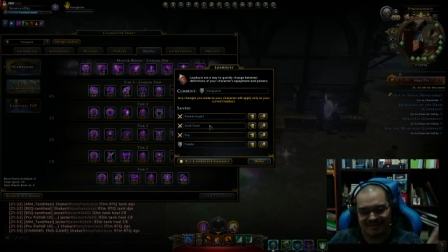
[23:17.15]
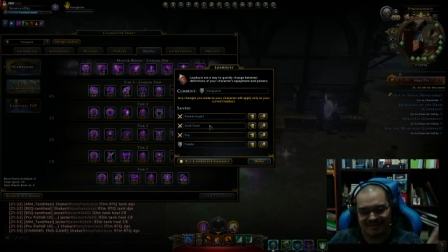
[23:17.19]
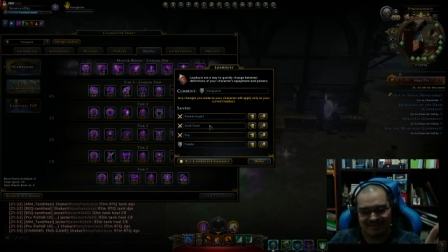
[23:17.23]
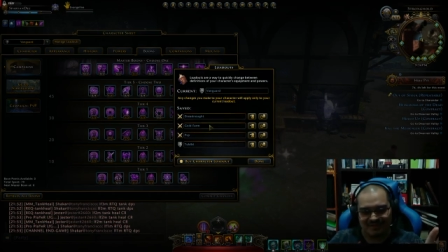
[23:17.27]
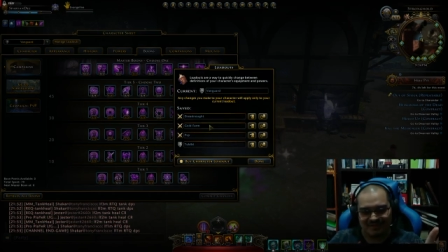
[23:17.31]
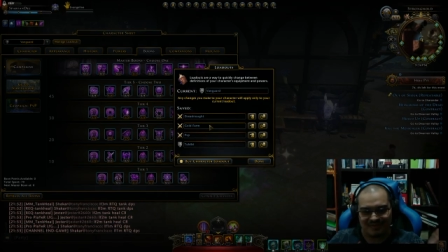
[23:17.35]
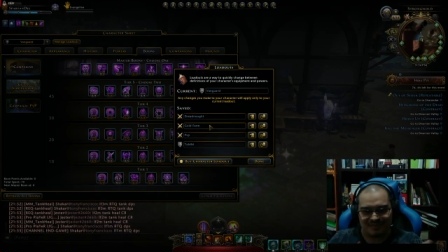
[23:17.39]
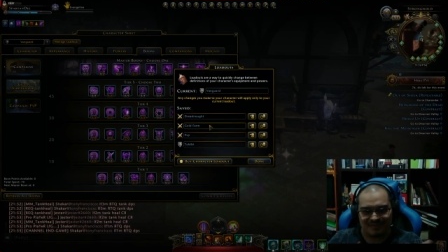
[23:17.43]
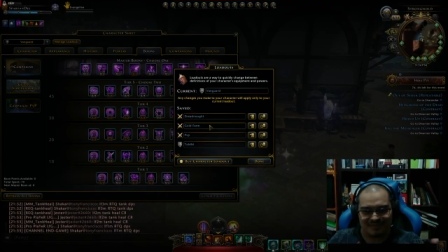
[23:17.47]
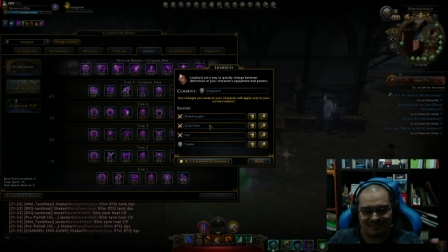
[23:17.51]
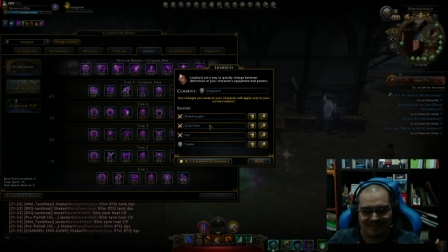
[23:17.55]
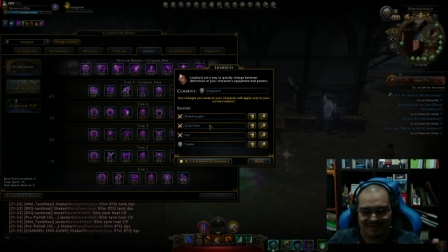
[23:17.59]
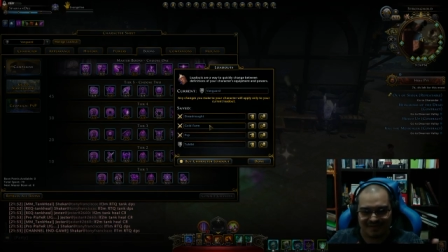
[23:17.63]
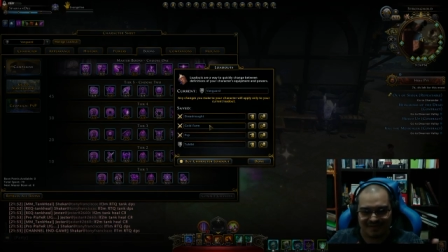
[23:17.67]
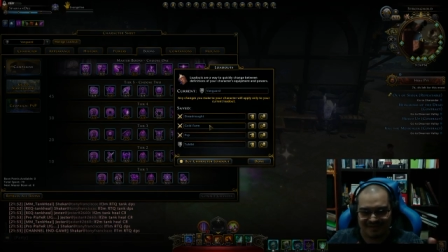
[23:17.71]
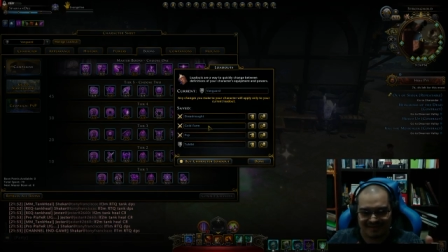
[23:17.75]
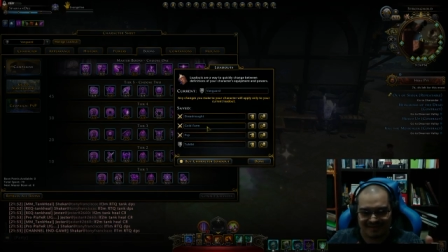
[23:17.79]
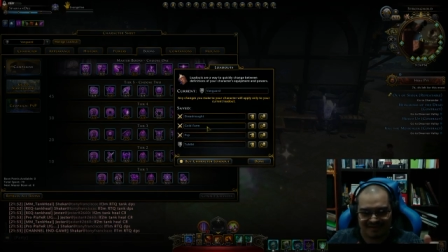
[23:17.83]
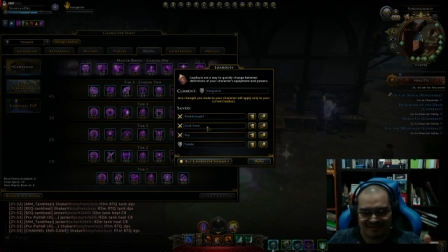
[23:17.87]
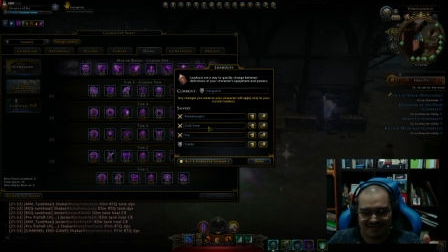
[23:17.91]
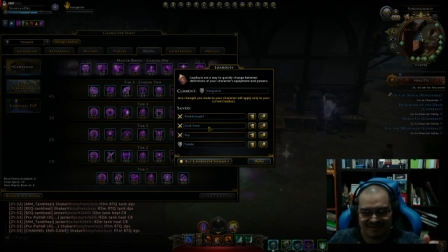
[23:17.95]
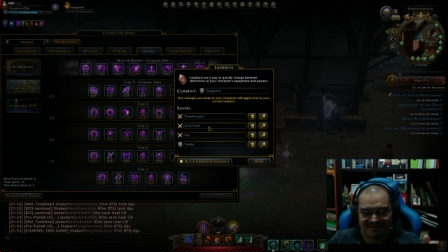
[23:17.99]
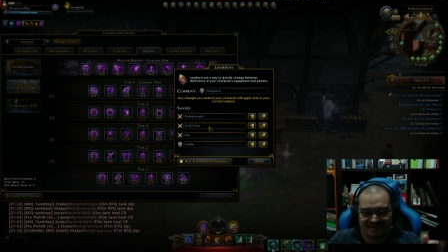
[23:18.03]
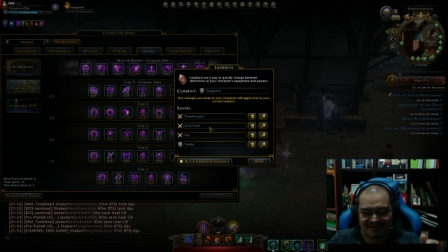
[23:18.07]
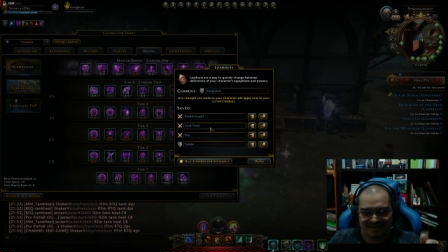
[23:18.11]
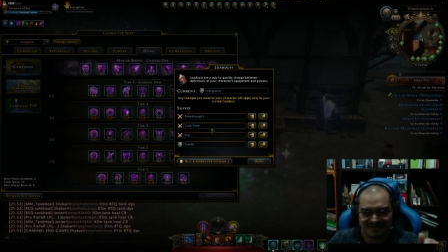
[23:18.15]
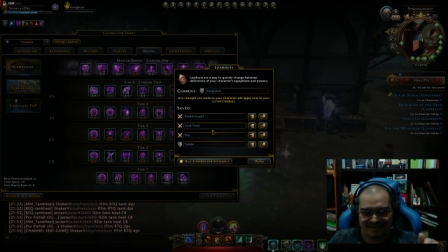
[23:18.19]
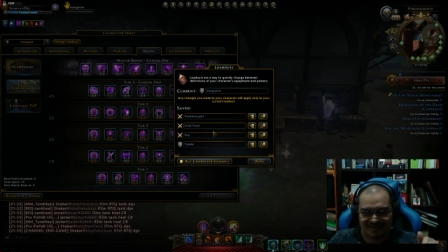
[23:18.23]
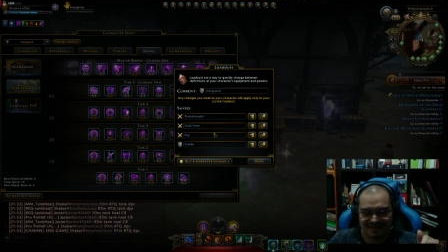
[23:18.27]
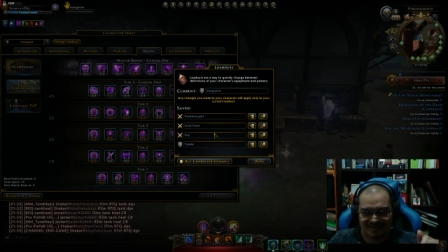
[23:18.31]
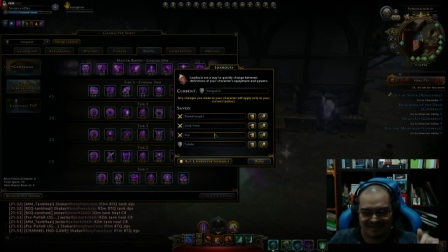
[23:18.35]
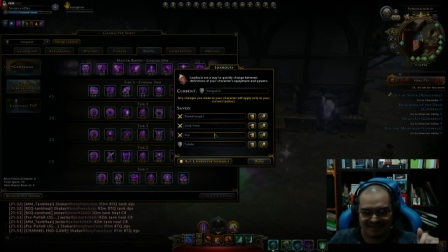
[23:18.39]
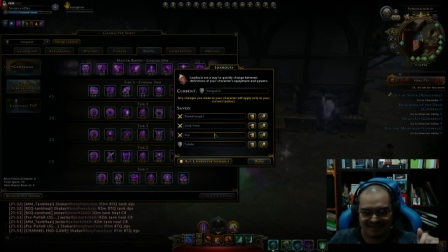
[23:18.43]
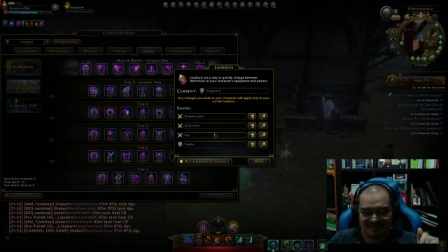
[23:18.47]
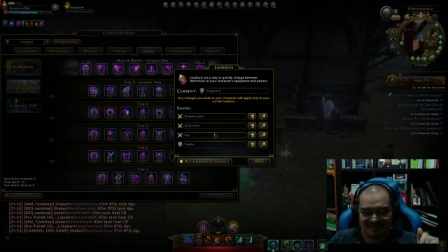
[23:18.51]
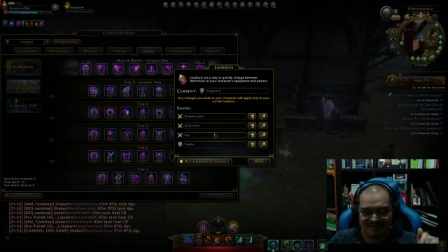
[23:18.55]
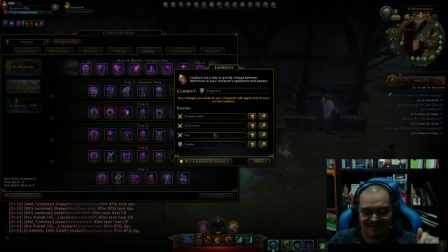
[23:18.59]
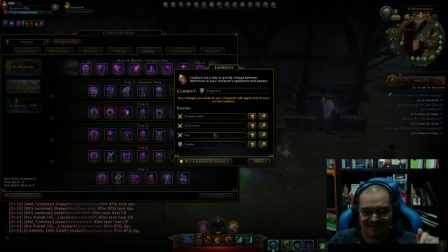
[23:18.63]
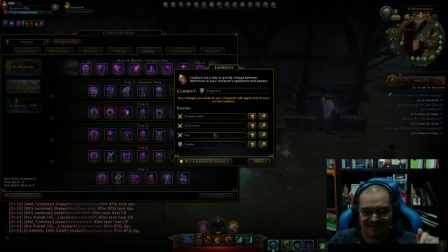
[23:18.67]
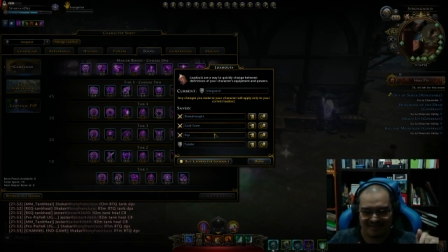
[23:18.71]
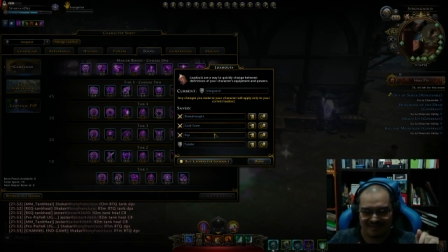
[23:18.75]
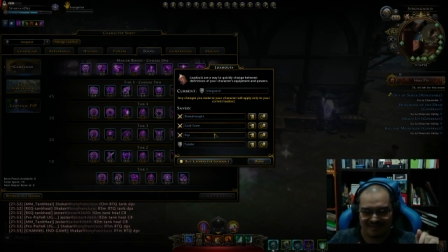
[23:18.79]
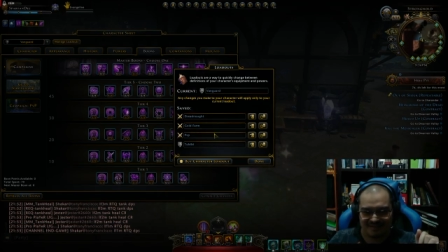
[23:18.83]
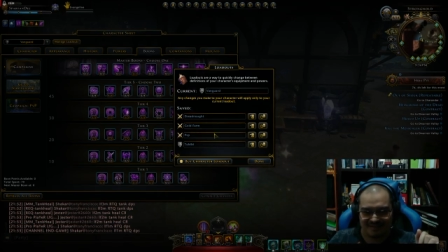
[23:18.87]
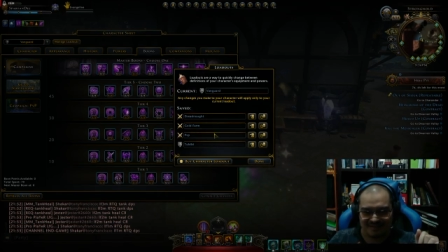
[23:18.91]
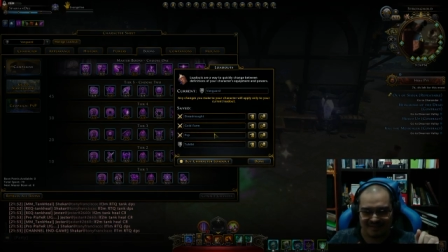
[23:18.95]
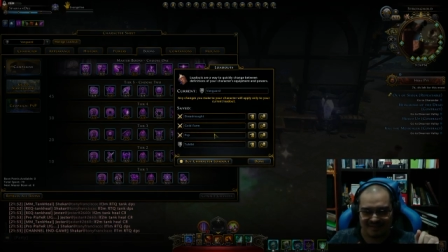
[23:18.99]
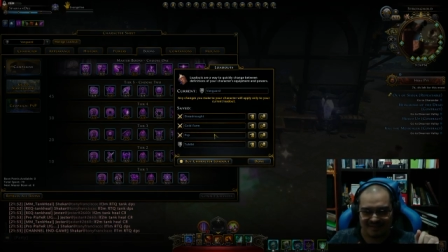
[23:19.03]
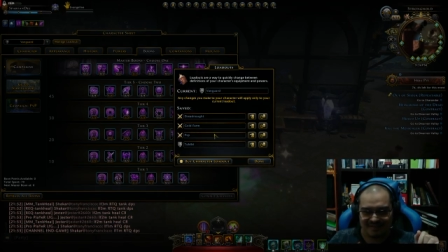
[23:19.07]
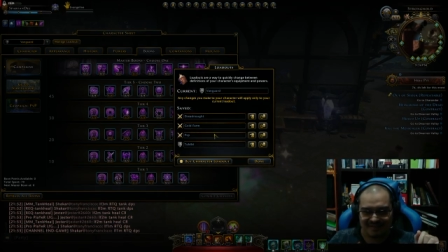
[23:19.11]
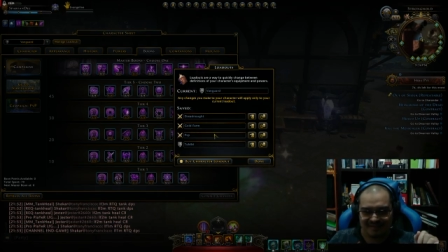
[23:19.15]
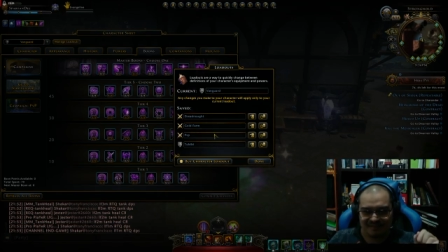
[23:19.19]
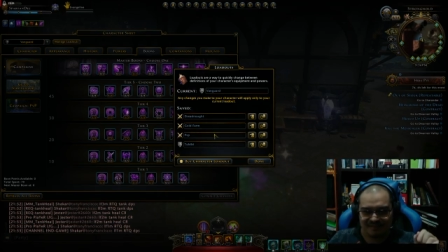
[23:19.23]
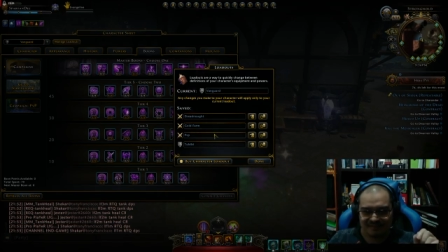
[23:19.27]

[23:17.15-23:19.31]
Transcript: equipment that has gold.